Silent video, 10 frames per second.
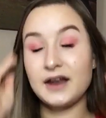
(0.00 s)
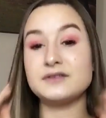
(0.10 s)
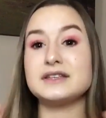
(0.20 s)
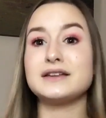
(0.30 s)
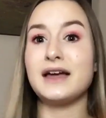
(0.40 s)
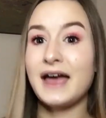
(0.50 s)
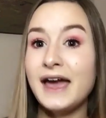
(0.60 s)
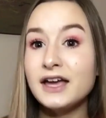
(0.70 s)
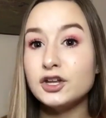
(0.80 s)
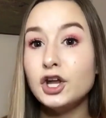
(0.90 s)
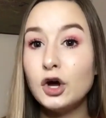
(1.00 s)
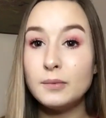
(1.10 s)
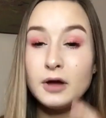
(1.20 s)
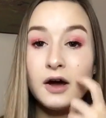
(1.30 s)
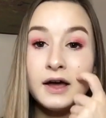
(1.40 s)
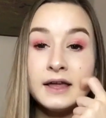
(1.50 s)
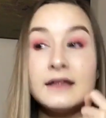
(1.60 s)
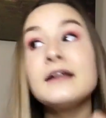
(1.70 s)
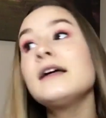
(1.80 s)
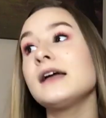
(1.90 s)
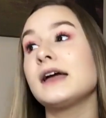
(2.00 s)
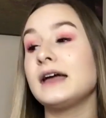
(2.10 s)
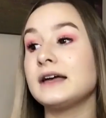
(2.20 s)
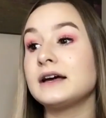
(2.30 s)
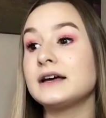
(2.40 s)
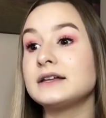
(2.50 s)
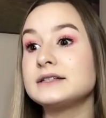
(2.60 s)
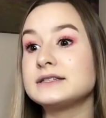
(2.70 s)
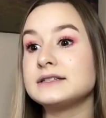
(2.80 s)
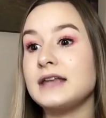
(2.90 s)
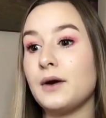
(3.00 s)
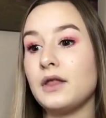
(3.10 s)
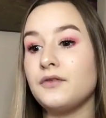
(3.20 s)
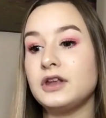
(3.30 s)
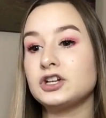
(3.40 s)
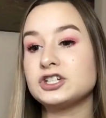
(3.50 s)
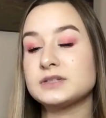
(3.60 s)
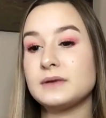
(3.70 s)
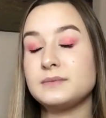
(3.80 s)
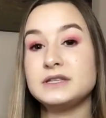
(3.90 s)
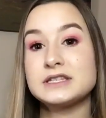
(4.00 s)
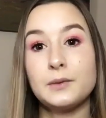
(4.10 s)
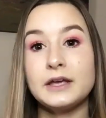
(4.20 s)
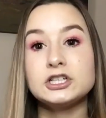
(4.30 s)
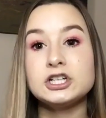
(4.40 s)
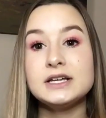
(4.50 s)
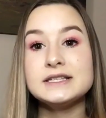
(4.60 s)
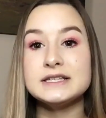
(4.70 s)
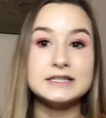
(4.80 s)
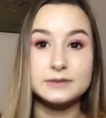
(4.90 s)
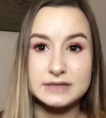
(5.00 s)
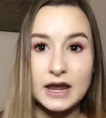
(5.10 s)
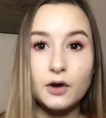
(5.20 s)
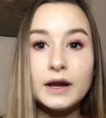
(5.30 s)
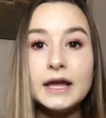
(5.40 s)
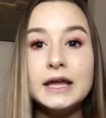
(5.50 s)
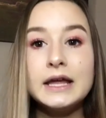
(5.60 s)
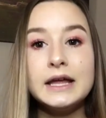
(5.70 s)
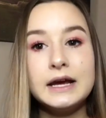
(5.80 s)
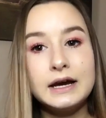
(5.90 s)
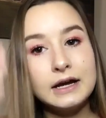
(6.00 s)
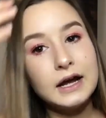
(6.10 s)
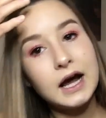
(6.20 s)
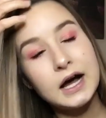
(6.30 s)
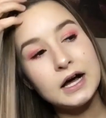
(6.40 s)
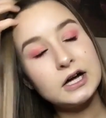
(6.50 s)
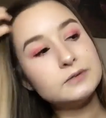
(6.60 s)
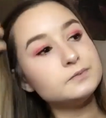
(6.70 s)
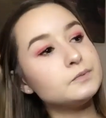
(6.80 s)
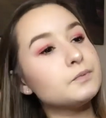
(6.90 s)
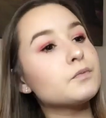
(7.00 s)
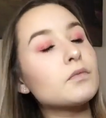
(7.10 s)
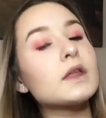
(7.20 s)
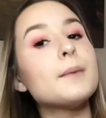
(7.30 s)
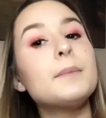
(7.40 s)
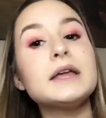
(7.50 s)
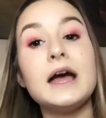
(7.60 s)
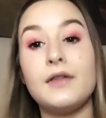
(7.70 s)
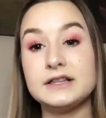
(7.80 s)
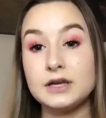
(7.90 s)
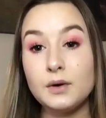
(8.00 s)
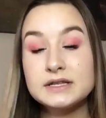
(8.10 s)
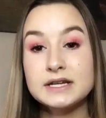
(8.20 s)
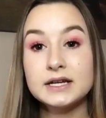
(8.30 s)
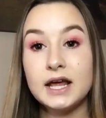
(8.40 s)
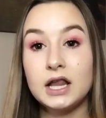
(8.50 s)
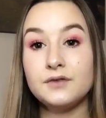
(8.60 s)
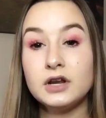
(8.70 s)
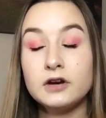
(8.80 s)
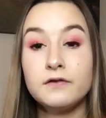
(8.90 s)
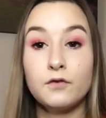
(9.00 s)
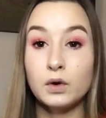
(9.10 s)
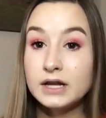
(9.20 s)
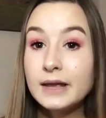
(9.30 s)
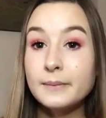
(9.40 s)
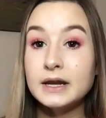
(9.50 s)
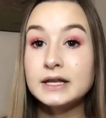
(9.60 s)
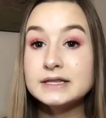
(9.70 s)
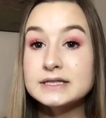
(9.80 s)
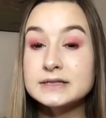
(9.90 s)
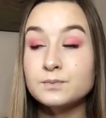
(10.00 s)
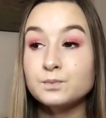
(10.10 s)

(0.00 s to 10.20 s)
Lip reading: was like, heck no, I'm not. And now elevators just make me so anxious and so scary. But yeah, that's how I was stuck in an elevator for 48 minutes.